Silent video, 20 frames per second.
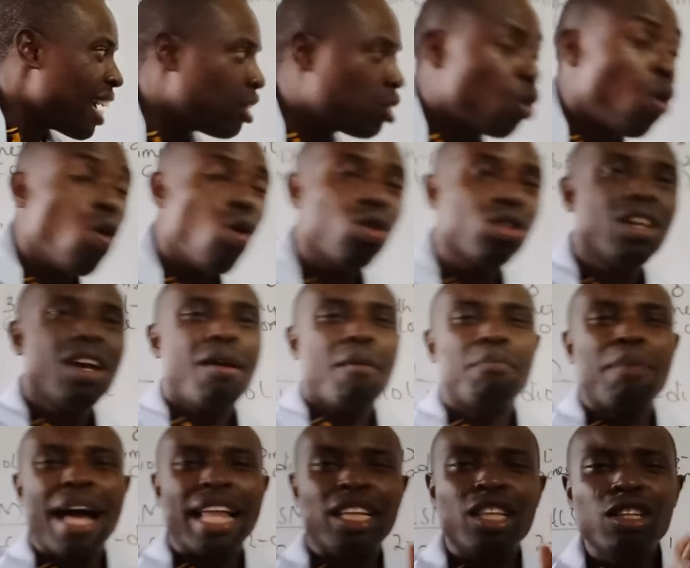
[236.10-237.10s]
ketone
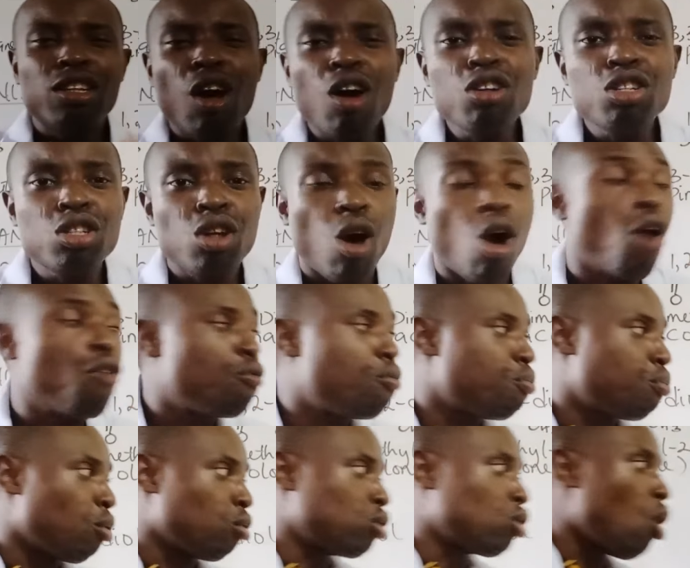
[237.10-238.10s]
by loss
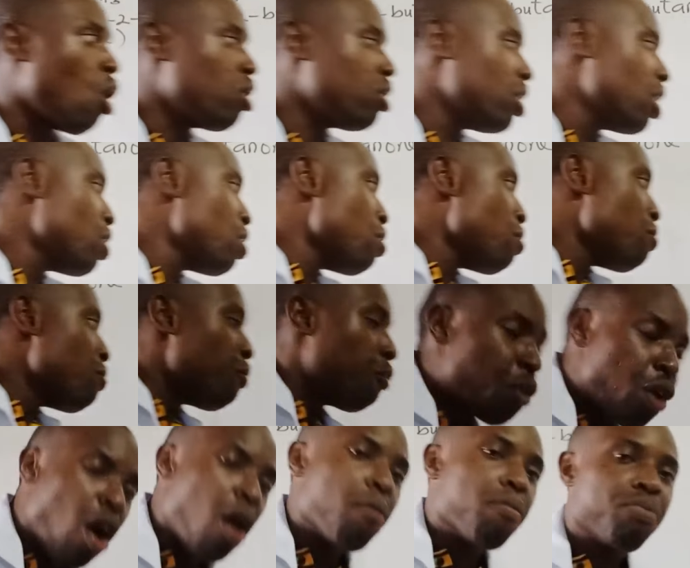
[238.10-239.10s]
of proton
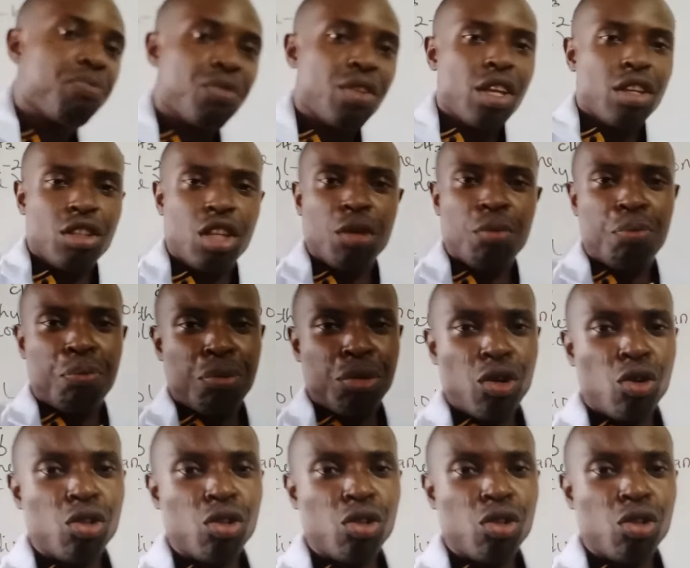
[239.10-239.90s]
from the